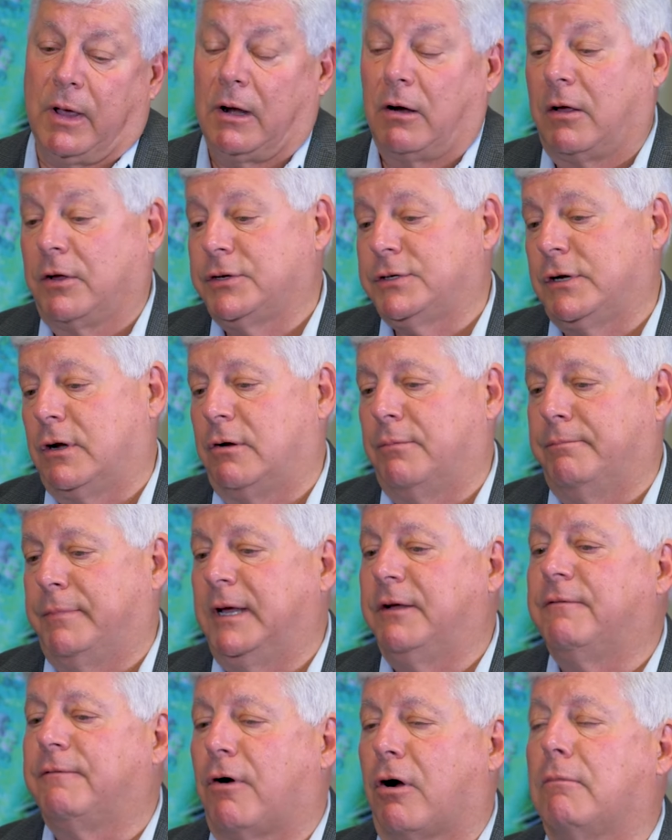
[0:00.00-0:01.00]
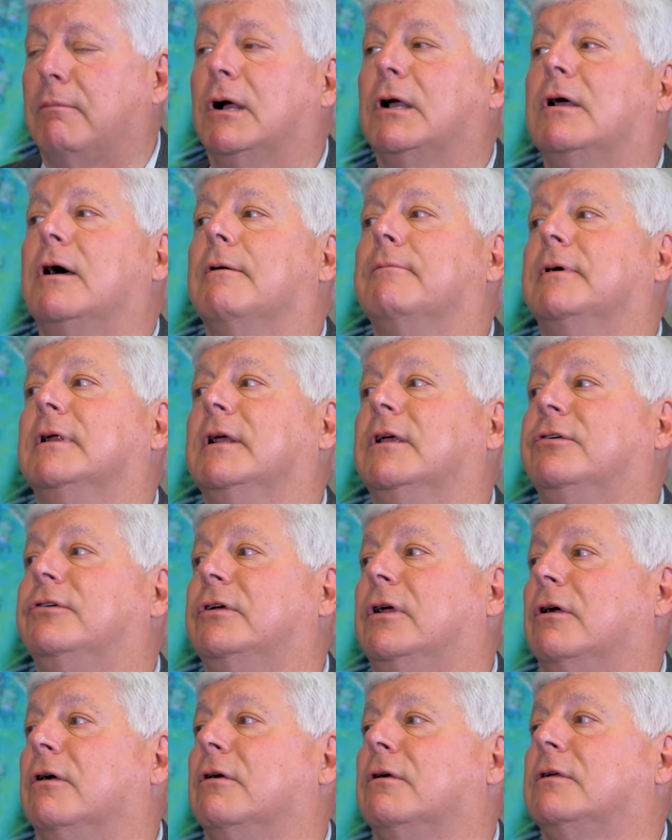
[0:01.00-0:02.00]
and also big pharma companies
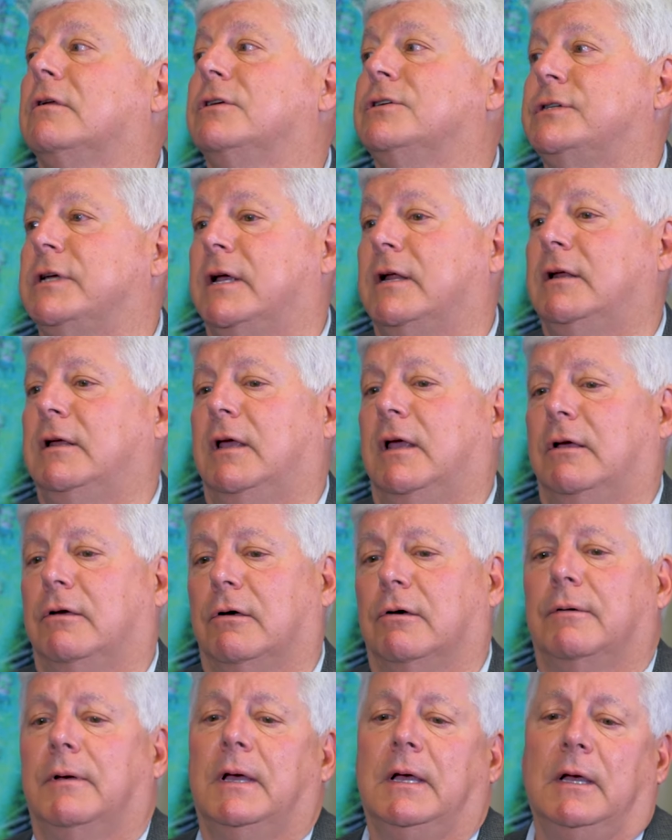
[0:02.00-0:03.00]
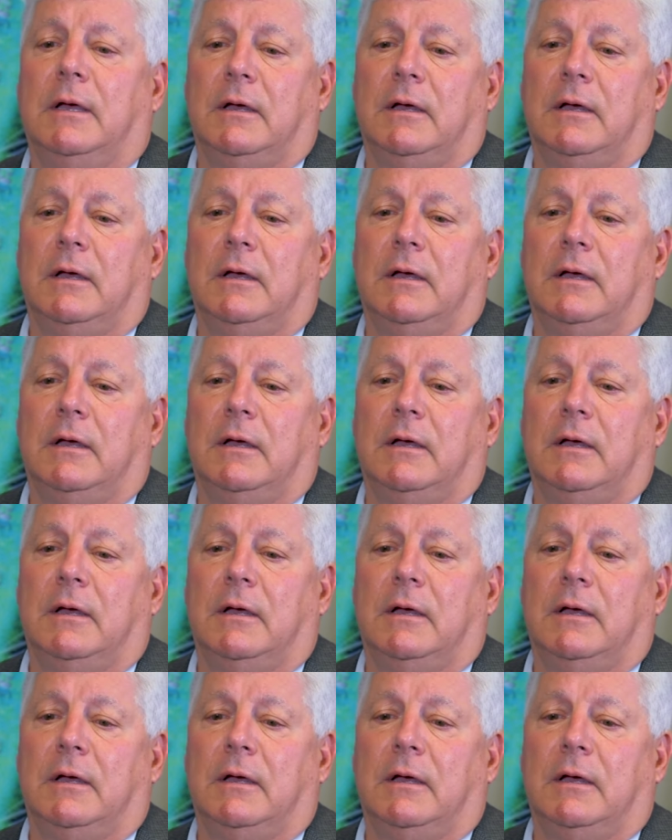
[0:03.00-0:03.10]
here to San Diego